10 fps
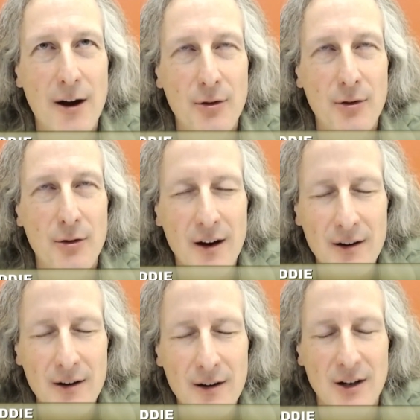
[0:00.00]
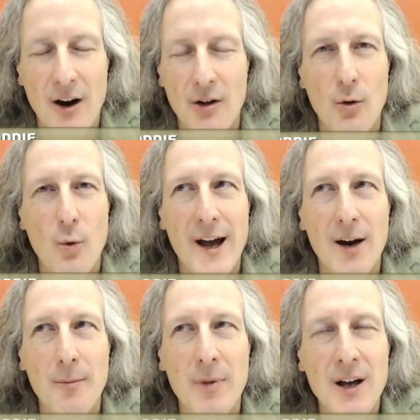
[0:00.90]
out there you know on the
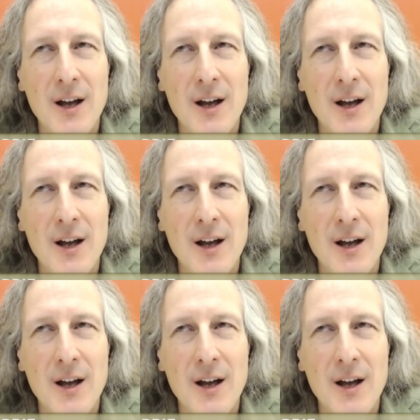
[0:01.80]
web